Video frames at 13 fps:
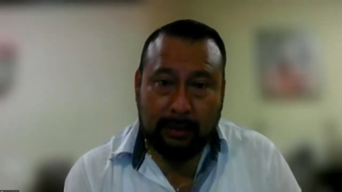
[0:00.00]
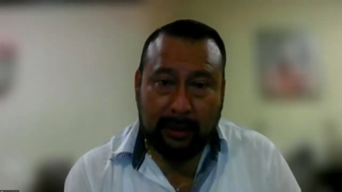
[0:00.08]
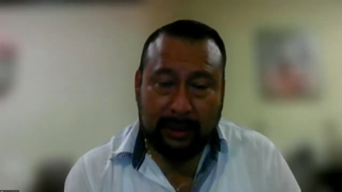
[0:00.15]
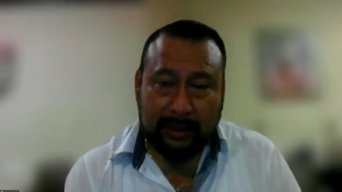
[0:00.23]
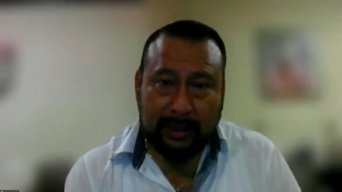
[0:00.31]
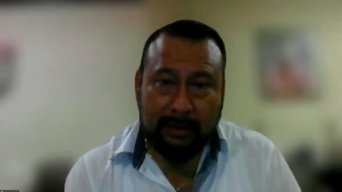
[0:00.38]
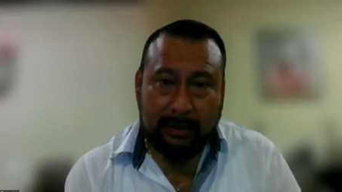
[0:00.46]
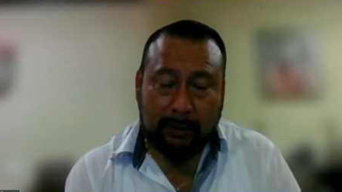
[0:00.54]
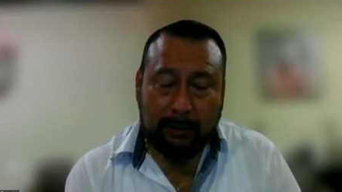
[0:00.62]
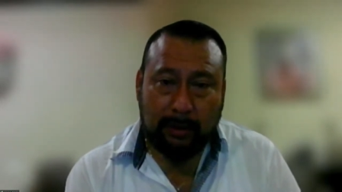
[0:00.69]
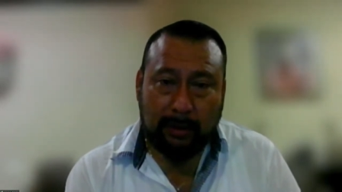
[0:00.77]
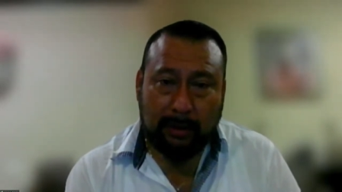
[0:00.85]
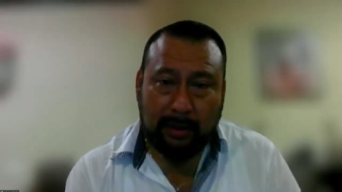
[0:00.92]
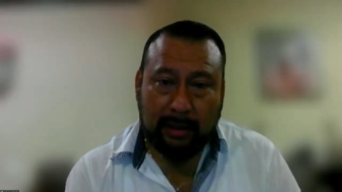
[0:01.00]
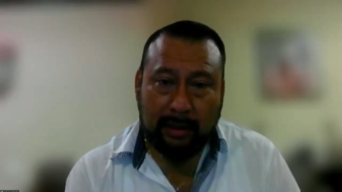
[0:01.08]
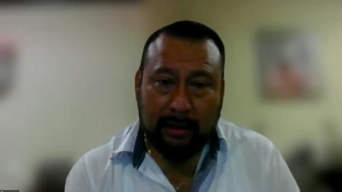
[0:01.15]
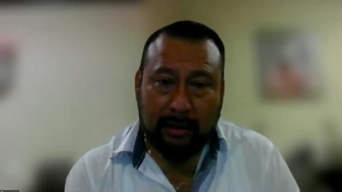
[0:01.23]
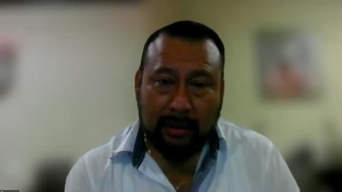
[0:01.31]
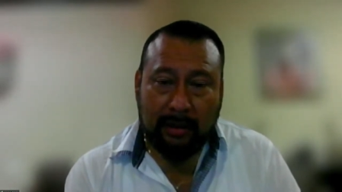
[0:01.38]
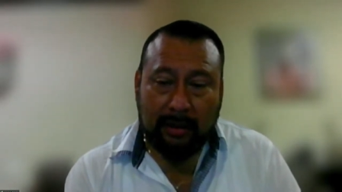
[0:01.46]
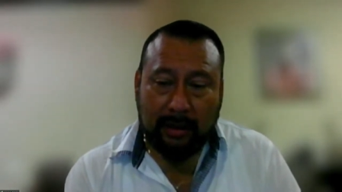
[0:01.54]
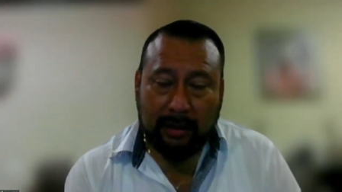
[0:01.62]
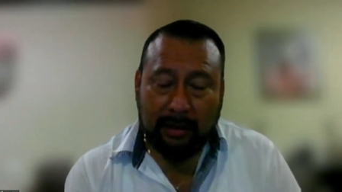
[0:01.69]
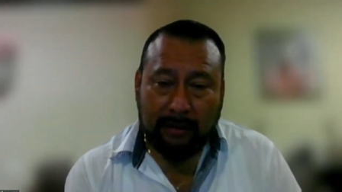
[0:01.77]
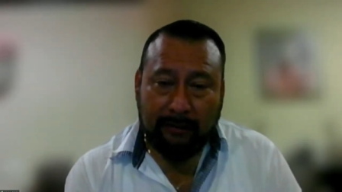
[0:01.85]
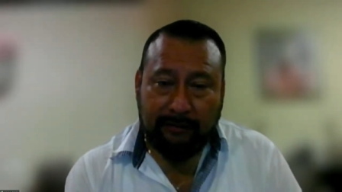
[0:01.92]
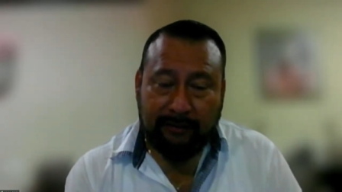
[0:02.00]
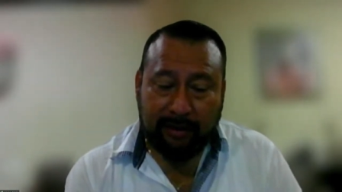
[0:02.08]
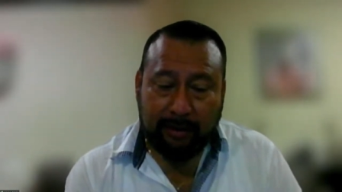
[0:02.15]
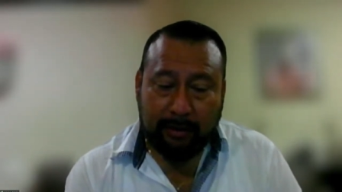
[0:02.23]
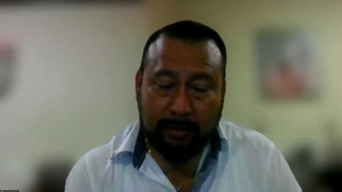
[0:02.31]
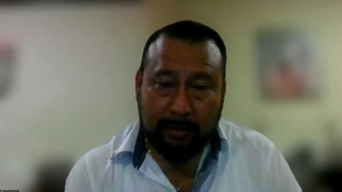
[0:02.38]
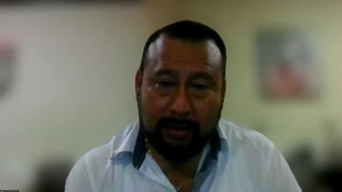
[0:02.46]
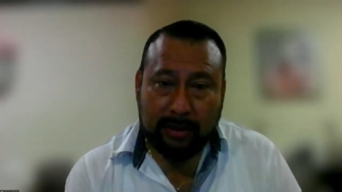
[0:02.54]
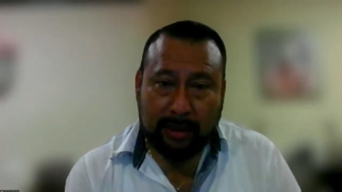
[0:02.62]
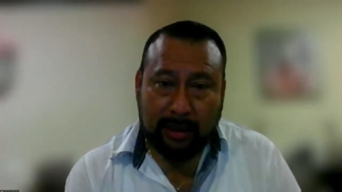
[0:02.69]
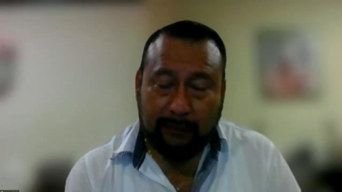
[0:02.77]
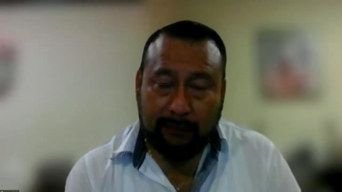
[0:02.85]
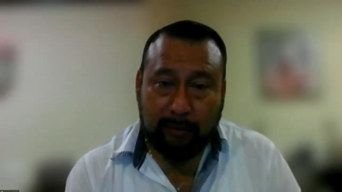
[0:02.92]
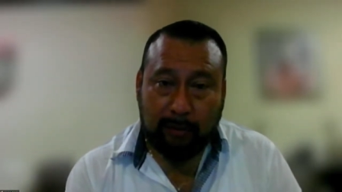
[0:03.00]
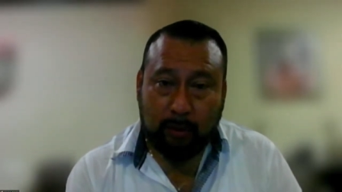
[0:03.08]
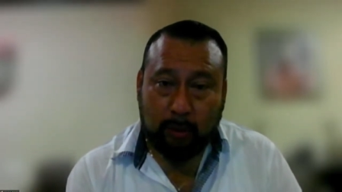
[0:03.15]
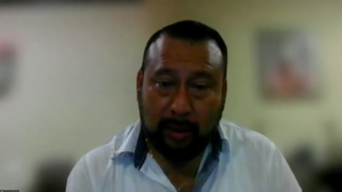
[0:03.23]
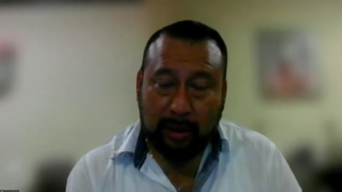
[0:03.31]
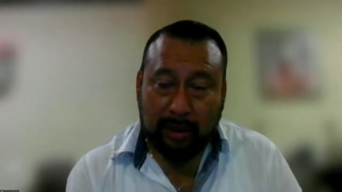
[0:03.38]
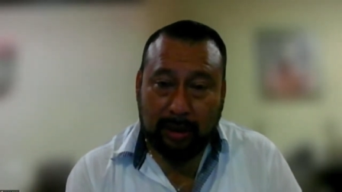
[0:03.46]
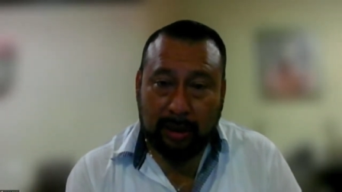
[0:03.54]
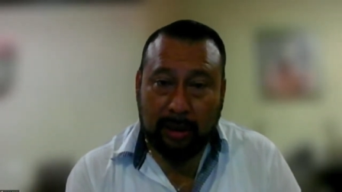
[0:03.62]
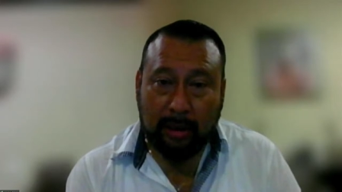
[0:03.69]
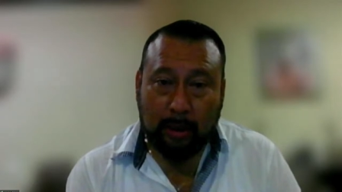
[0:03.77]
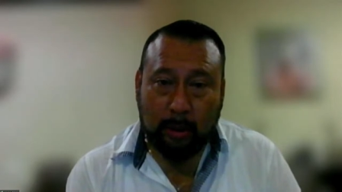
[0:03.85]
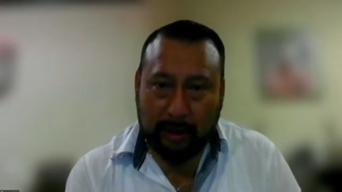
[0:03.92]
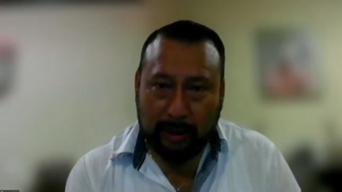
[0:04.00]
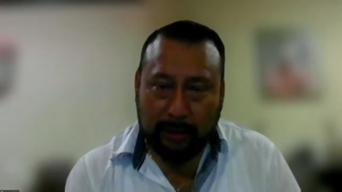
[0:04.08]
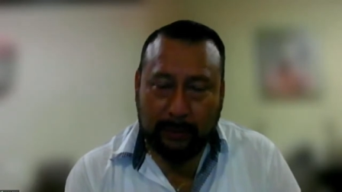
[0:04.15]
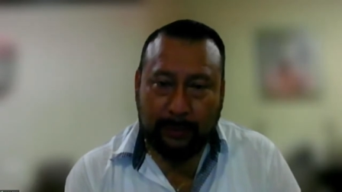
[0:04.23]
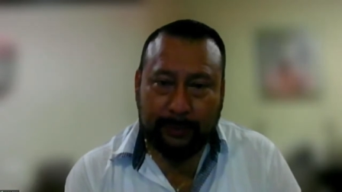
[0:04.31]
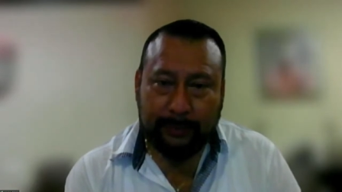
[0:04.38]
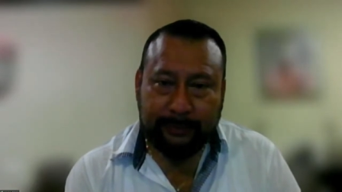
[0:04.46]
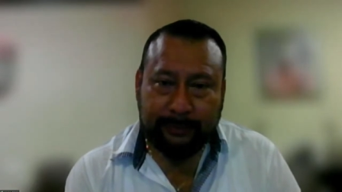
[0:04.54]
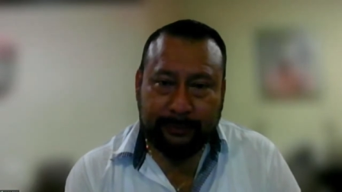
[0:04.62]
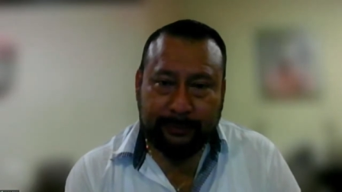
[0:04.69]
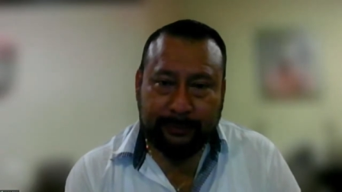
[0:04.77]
So I think that we're on a, a very good start for 2022.